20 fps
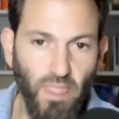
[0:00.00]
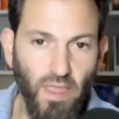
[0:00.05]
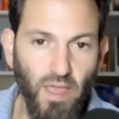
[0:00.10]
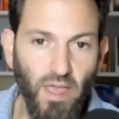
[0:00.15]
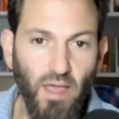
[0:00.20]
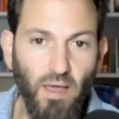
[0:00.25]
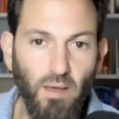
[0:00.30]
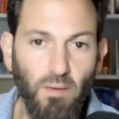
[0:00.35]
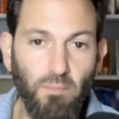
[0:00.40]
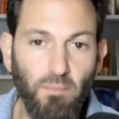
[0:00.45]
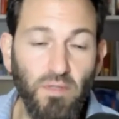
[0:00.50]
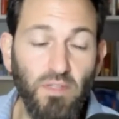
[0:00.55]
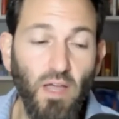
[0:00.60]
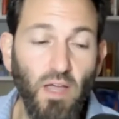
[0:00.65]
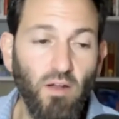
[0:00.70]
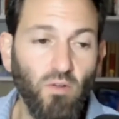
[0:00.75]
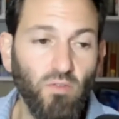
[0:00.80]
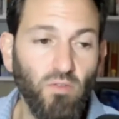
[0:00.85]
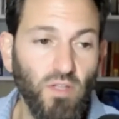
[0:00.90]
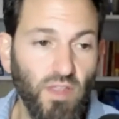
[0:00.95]
But
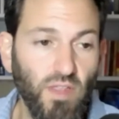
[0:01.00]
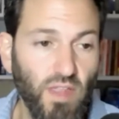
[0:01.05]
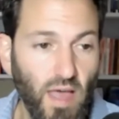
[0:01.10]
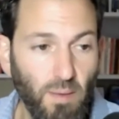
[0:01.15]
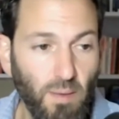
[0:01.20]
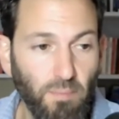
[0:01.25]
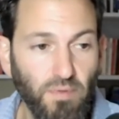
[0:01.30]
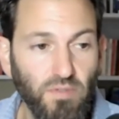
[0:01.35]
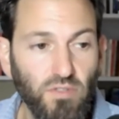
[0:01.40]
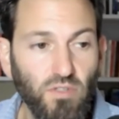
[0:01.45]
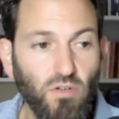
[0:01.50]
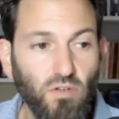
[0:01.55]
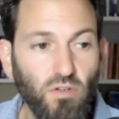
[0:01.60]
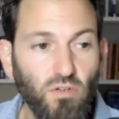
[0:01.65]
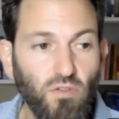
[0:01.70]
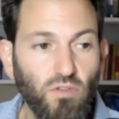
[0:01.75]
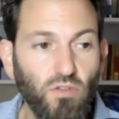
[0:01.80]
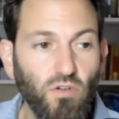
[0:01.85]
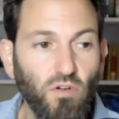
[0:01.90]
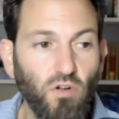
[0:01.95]
not only that, but
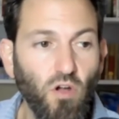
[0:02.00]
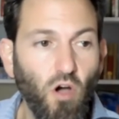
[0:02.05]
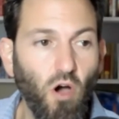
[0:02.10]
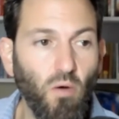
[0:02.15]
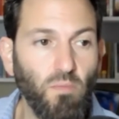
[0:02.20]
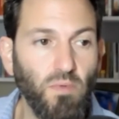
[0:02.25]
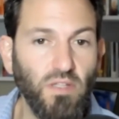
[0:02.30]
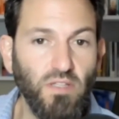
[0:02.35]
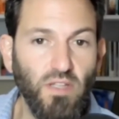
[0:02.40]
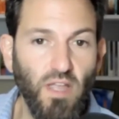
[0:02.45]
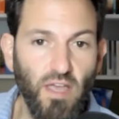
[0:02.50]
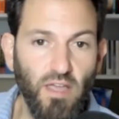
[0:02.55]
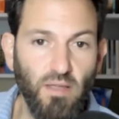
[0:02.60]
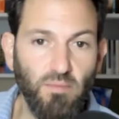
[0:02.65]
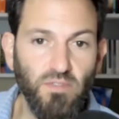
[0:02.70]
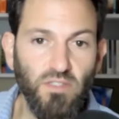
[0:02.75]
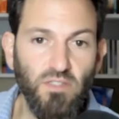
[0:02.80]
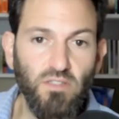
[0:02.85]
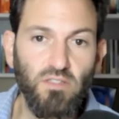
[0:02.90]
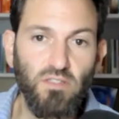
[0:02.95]
they'll call me
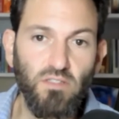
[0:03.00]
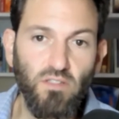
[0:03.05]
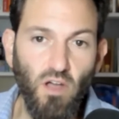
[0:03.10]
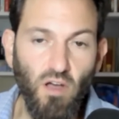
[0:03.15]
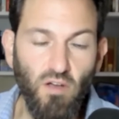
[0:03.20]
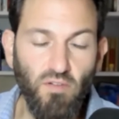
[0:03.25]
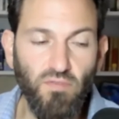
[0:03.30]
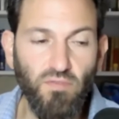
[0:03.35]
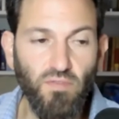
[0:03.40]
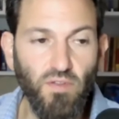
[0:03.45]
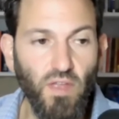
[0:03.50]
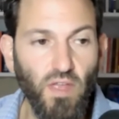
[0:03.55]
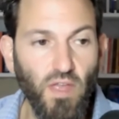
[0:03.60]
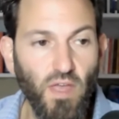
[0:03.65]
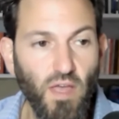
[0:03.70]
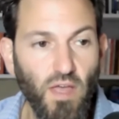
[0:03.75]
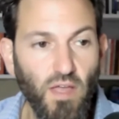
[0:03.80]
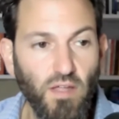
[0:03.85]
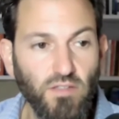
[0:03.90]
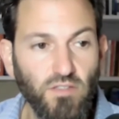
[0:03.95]
names and stuff.
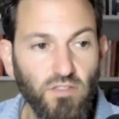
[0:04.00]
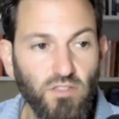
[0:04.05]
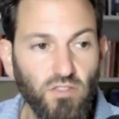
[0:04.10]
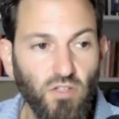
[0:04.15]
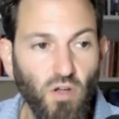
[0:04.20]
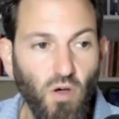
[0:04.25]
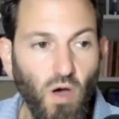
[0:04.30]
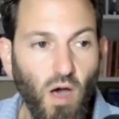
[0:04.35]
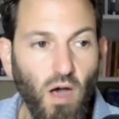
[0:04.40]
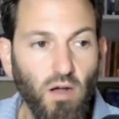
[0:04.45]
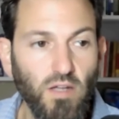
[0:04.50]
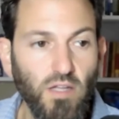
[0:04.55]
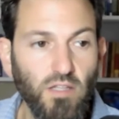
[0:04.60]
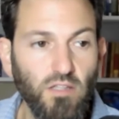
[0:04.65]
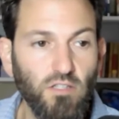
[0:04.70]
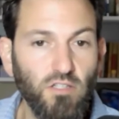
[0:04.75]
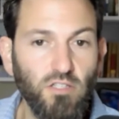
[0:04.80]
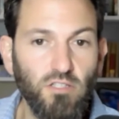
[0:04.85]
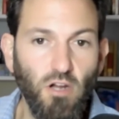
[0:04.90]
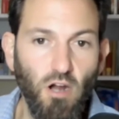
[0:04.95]
And mm-hmm. so I'll
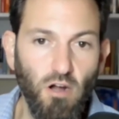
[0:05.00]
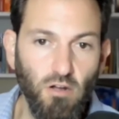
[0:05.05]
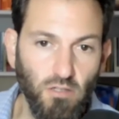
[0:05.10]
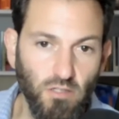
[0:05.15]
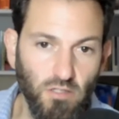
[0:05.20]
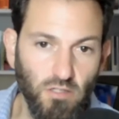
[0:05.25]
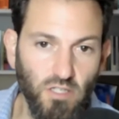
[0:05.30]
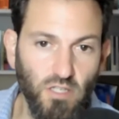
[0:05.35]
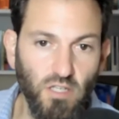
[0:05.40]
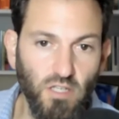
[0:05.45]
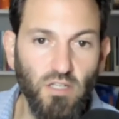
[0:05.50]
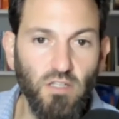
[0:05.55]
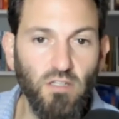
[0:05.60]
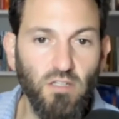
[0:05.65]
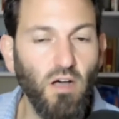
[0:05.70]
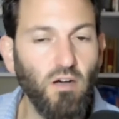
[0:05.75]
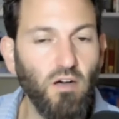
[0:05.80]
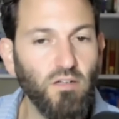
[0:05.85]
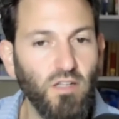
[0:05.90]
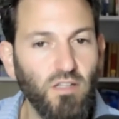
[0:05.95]
get the
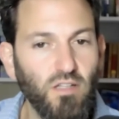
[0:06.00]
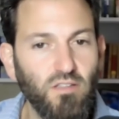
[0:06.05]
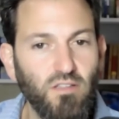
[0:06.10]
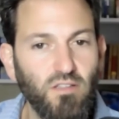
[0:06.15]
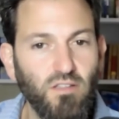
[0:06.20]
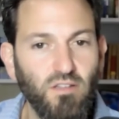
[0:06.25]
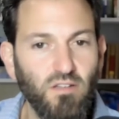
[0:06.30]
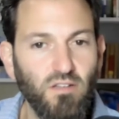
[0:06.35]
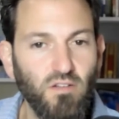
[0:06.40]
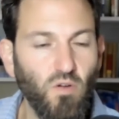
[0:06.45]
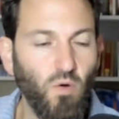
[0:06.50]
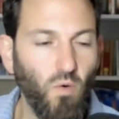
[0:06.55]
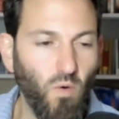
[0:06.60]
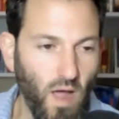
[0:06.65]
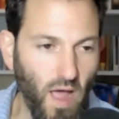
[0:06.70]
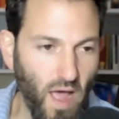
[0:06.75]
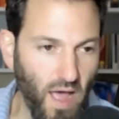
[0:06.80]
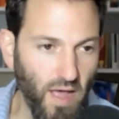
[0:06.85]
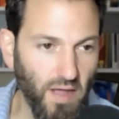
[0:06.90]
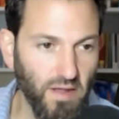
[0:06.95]
charlatan, I'll get the
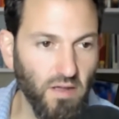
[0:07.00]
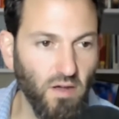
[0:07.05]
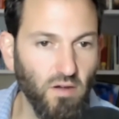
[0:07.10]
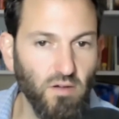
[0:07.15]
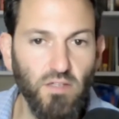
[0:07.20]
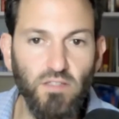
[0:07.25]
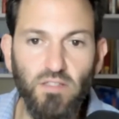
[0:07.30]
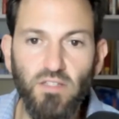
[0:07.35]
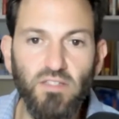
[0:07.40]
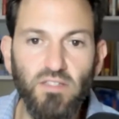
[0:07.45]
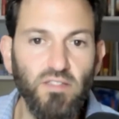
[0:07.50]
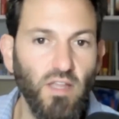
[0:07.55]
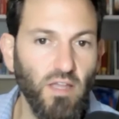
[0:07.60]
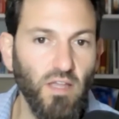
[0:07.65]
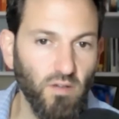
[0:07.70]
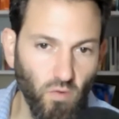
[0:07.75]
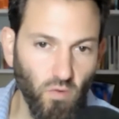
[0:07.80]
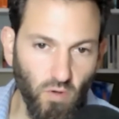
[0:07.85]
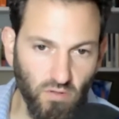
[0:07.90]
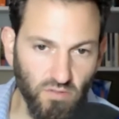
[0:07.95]
quack, I'll get the
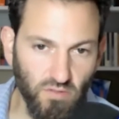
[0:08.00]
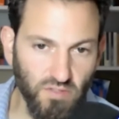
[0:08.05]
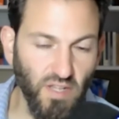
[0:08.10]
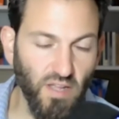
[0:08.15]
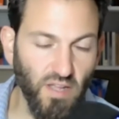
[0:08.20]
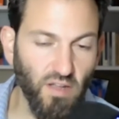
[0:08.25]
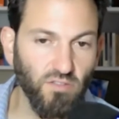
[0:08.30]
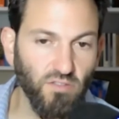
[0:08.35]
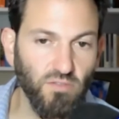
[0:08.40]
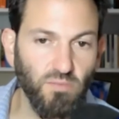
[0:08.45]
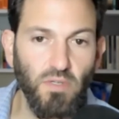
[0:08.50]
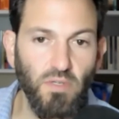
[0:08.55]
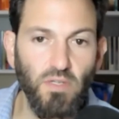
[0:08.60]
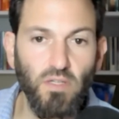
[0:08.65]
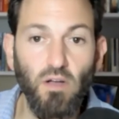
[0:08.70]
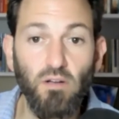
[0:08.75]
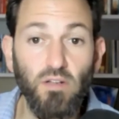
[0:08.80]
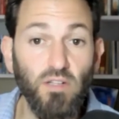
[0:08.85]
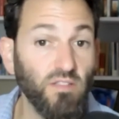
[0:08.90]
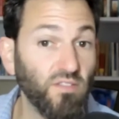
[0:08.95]
snake oil
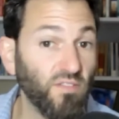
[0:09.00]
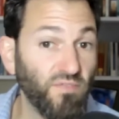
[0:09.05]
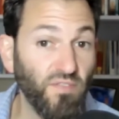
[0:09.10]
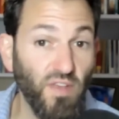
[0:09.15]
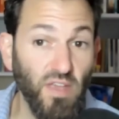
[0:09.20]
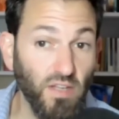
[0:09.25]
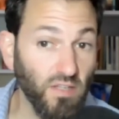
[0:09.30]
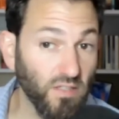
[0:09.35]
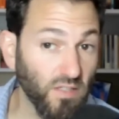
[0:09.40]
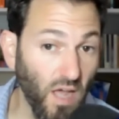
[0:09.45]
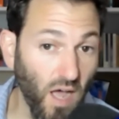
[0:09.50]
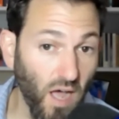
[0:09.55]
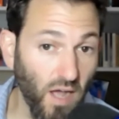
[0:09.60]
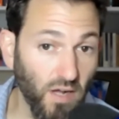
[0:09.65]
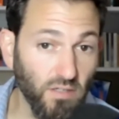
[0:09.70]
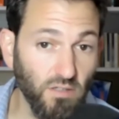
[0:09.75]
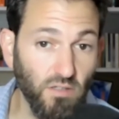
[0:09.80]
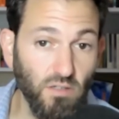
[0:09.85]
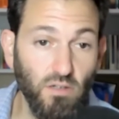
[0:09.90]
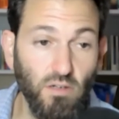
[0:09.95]
salesman, I'll get the fake
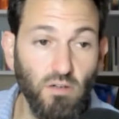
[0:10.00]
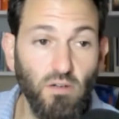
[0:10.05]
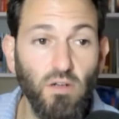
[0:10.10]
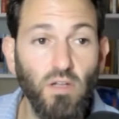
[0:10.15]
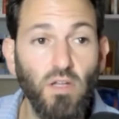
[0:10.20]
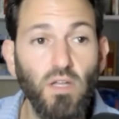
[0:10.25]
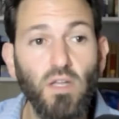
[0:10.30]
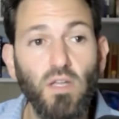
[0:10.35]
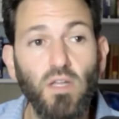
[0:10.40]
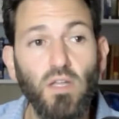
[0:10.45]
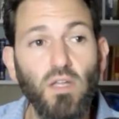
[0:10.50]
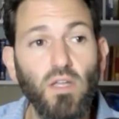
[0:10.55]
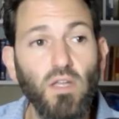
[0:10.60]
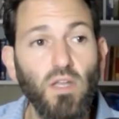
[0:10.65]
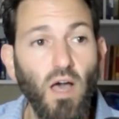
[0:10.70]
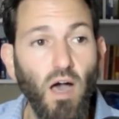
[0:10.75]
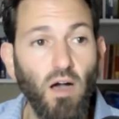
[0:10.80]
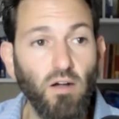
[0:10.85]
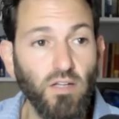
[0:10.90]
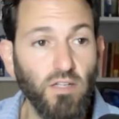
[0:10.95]
doctor,
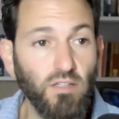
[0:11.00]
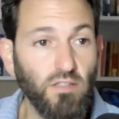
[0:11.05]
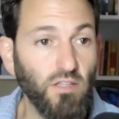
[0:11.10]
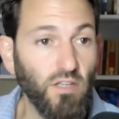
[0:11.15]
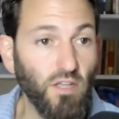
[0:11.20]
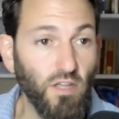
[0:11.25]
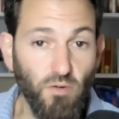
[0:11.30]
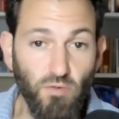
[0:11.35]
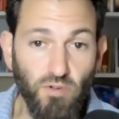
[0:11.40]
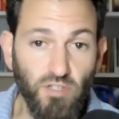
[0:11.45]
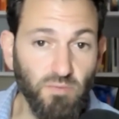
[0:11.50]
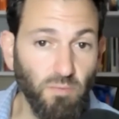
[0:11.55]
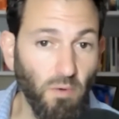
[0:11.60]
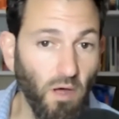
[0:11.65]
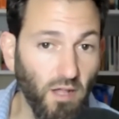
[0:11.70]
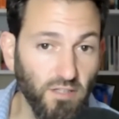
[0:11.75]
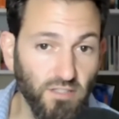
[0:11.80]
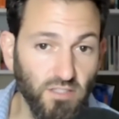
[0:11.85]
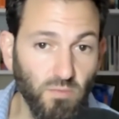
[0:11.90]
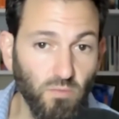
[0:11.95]
I'll get the
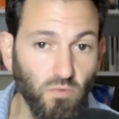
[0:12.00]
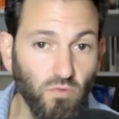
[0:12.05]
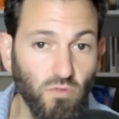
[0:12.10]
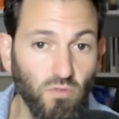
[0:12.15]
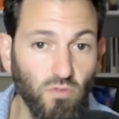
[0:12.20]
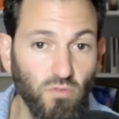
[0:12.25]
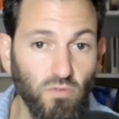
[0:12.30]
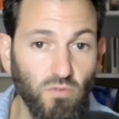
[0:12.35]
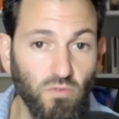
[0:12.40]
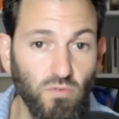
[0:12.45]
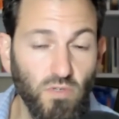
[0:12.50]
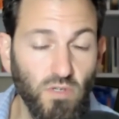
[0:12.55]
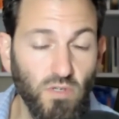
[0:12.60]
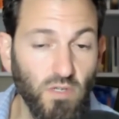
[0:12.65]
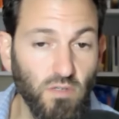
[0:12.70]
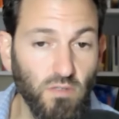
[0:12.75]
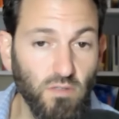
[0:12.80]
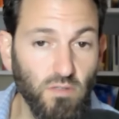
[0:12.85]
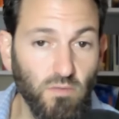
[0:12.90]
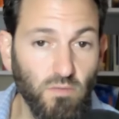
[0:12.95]
irresponsible
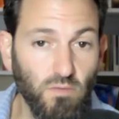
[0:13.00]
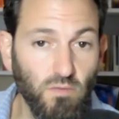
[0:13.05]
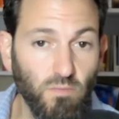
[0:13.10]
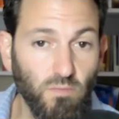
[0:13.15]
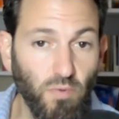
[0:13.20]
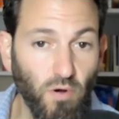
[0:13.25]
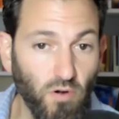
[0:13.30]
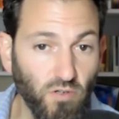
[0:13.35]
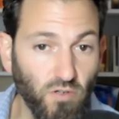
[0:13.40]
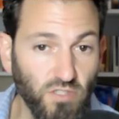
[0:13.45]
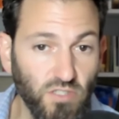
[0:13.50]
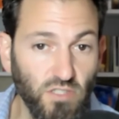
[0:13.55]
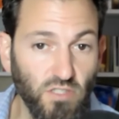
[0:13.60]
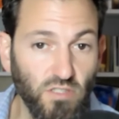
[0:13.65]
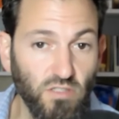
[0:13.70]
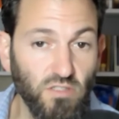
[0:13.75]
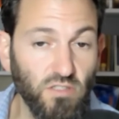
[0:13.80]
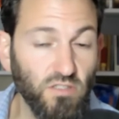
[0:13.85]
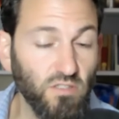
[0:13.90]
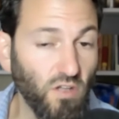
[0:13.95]

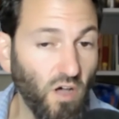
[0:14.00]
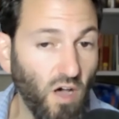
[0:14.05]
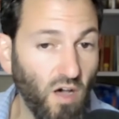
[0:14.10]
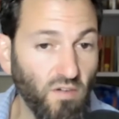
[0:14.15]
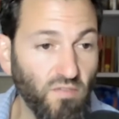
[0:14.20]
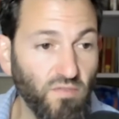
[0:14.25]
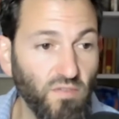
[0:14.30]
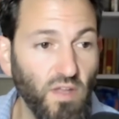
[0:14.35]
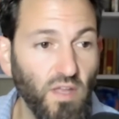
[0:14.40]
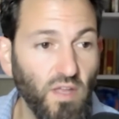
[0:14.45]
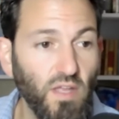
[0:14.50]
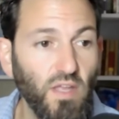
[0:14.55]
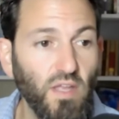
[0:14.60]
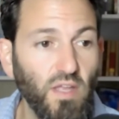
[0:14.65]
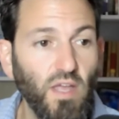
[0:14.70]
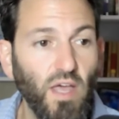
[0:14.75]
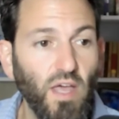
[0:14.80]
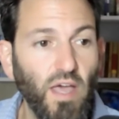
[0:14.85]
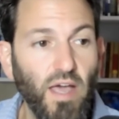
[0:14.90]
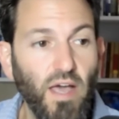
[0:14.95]
person stuff.
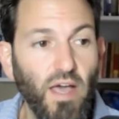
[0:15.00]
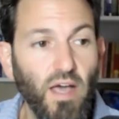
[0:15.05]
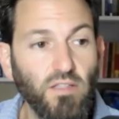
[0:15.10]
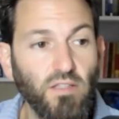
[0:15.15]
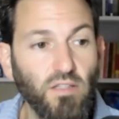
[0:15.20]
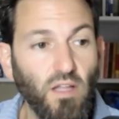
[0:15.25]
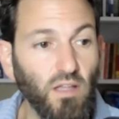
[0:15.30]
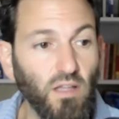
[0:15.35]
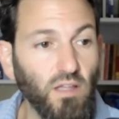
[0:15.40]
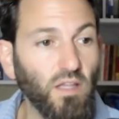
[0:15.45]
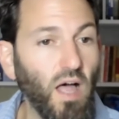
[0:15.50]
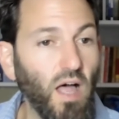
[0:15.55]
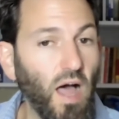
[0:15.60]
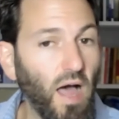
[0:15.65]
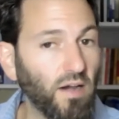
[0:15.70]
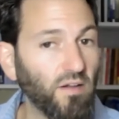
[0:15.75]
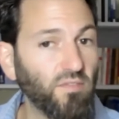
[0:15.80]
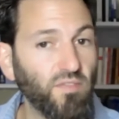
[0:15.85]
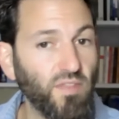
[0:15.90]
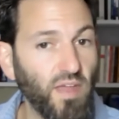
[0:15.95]
And a
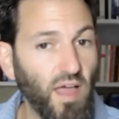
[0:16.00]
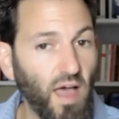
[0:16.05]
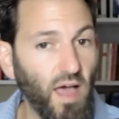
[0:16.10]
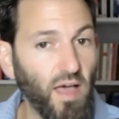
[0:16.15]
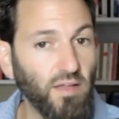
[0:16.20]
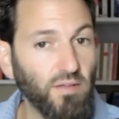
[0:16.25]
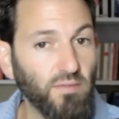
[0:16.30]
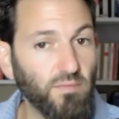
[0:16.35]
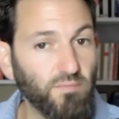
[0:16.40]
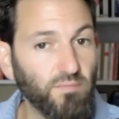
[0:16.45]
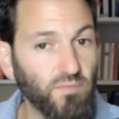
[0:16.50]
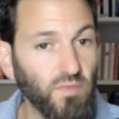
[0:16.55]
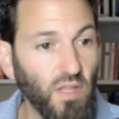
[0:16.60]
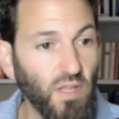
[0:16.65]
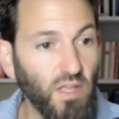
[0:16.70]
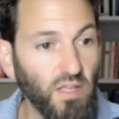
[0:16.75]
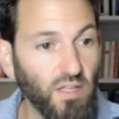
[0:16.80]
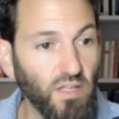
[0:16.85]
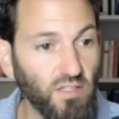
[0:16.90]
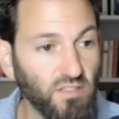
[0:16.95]
lot of that
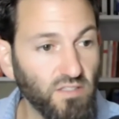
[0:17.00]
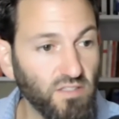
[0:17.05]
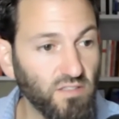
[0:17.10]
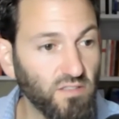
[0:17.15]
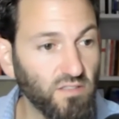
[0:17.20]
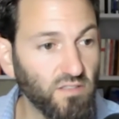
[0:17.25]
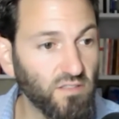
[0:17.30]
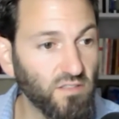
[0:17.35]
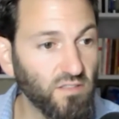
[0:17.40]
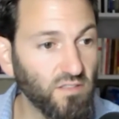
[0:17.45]
is